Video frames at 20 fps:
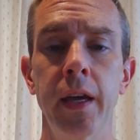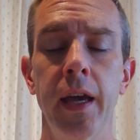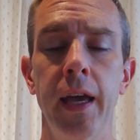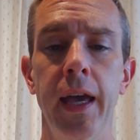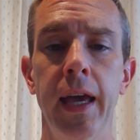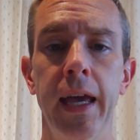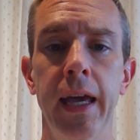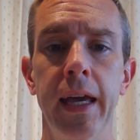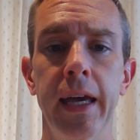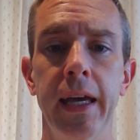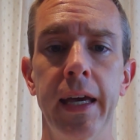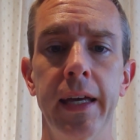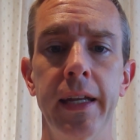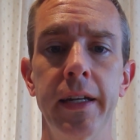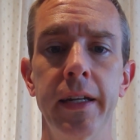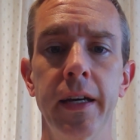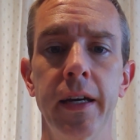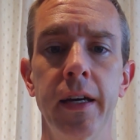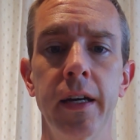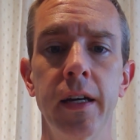
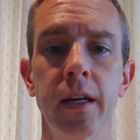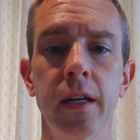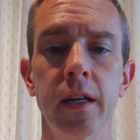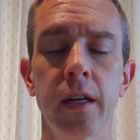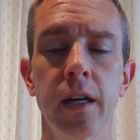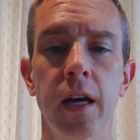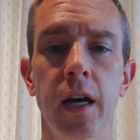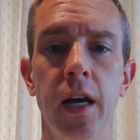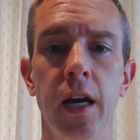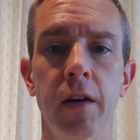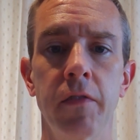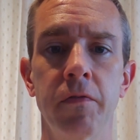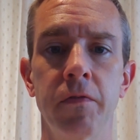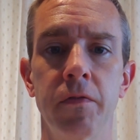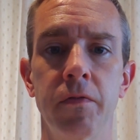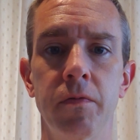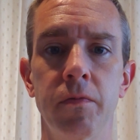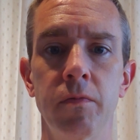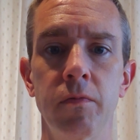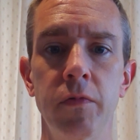And I've
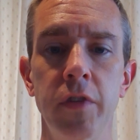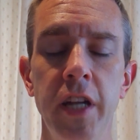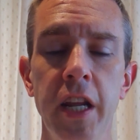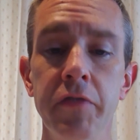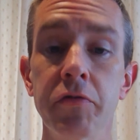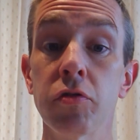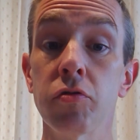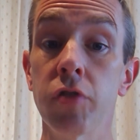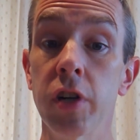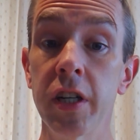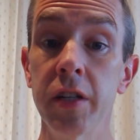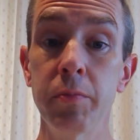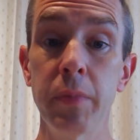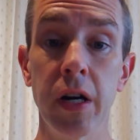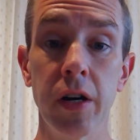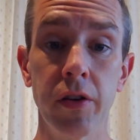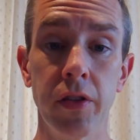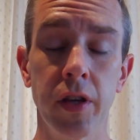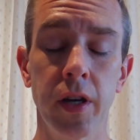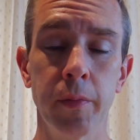never run a
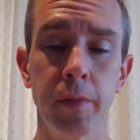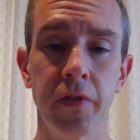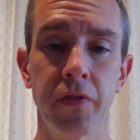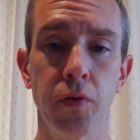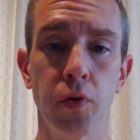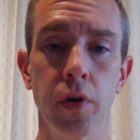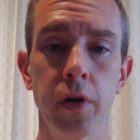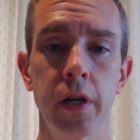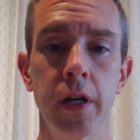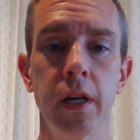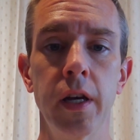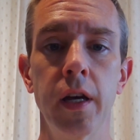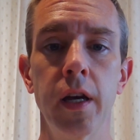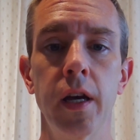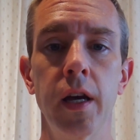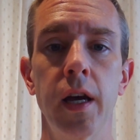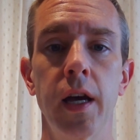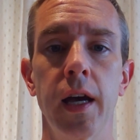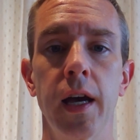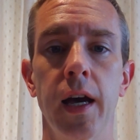marathon before.
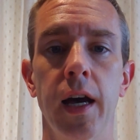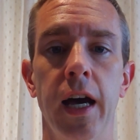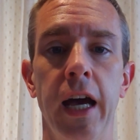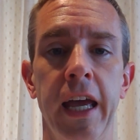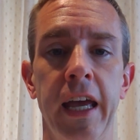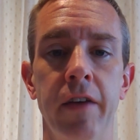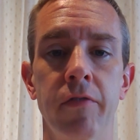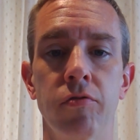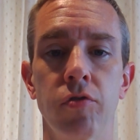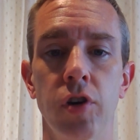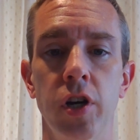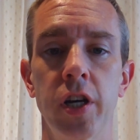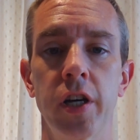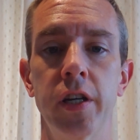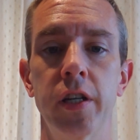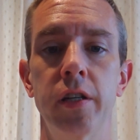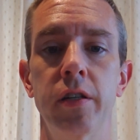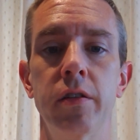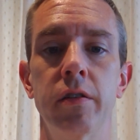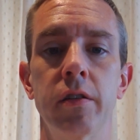I have
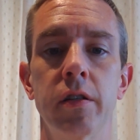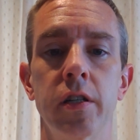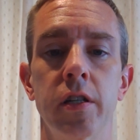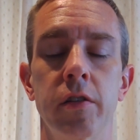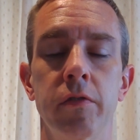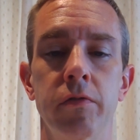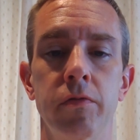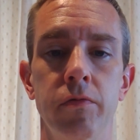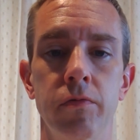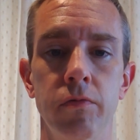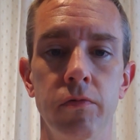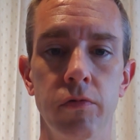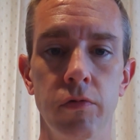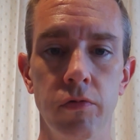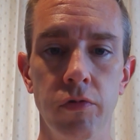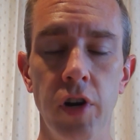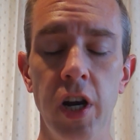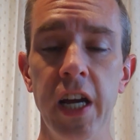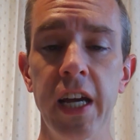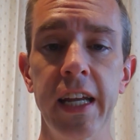run a
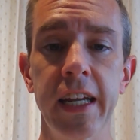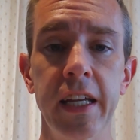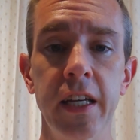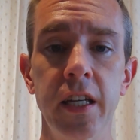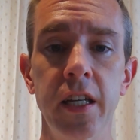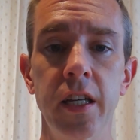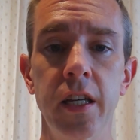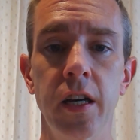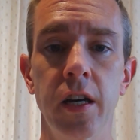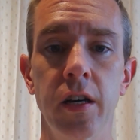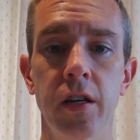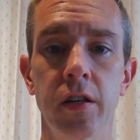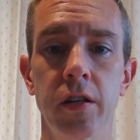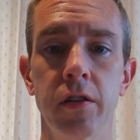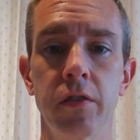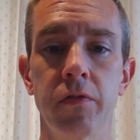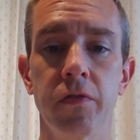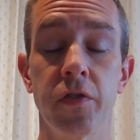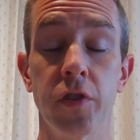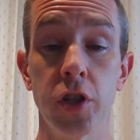variety
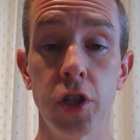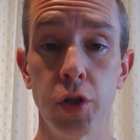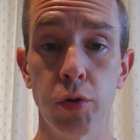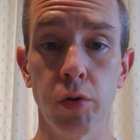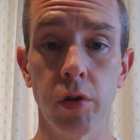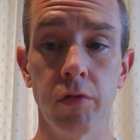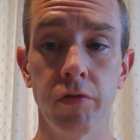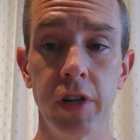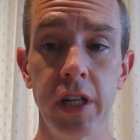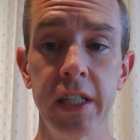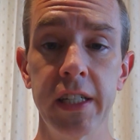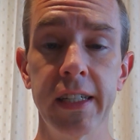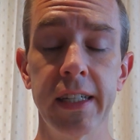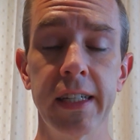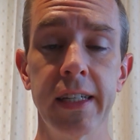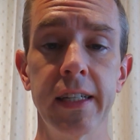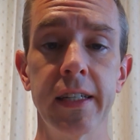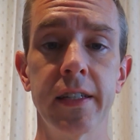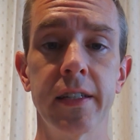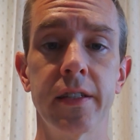of virtual
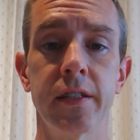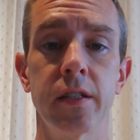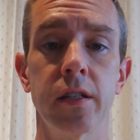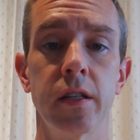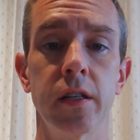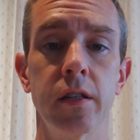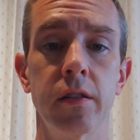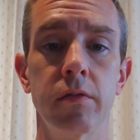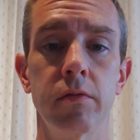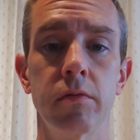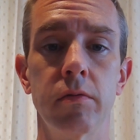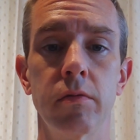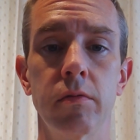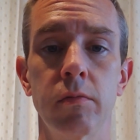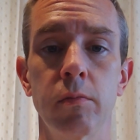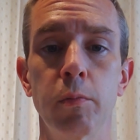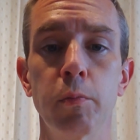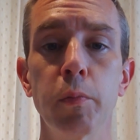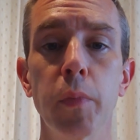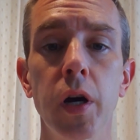races.
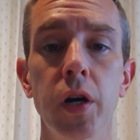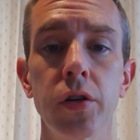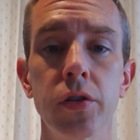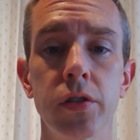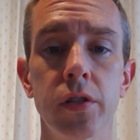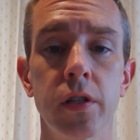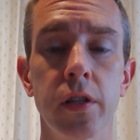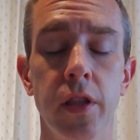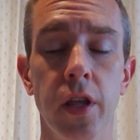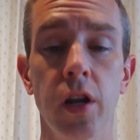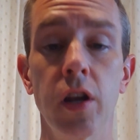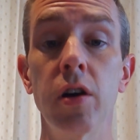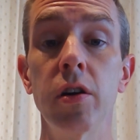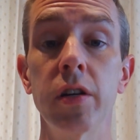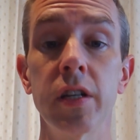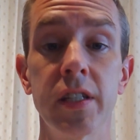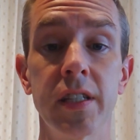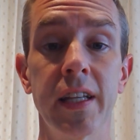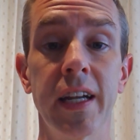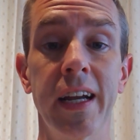The
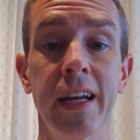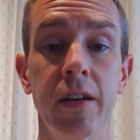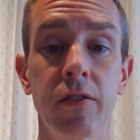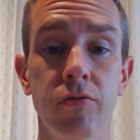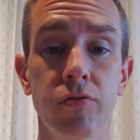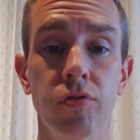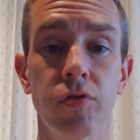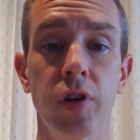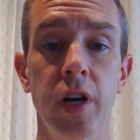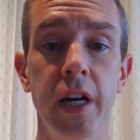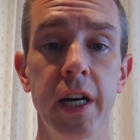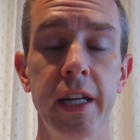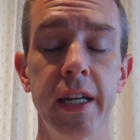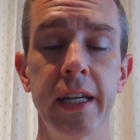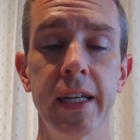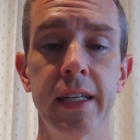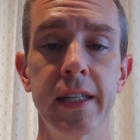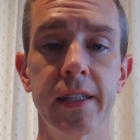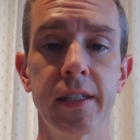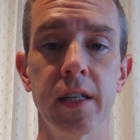longest that I have run
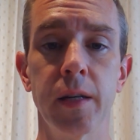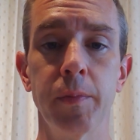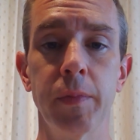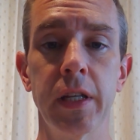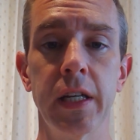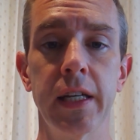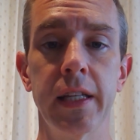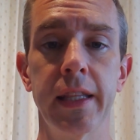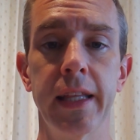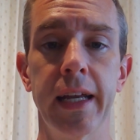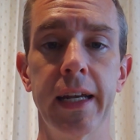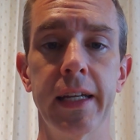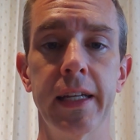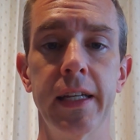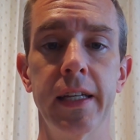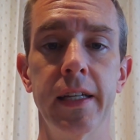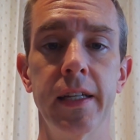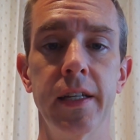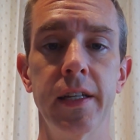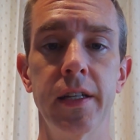is something that
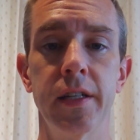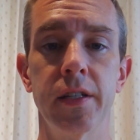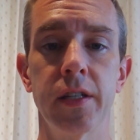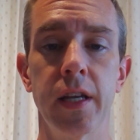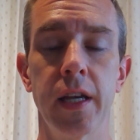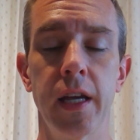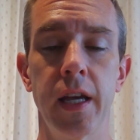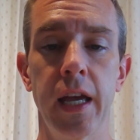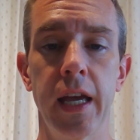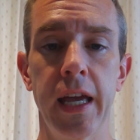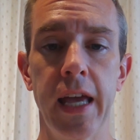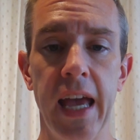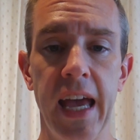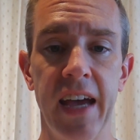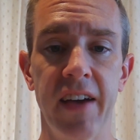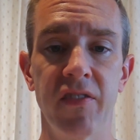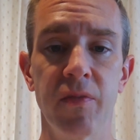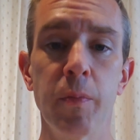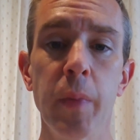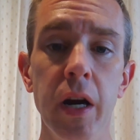is a
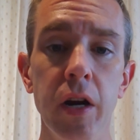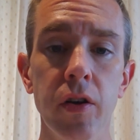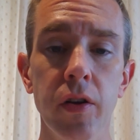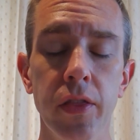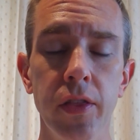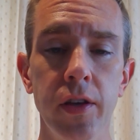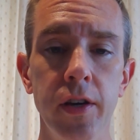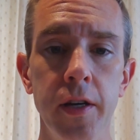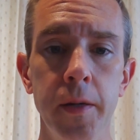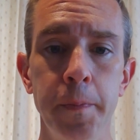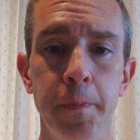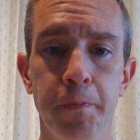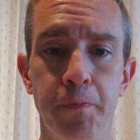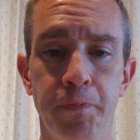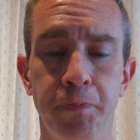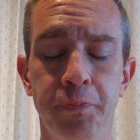half marathon.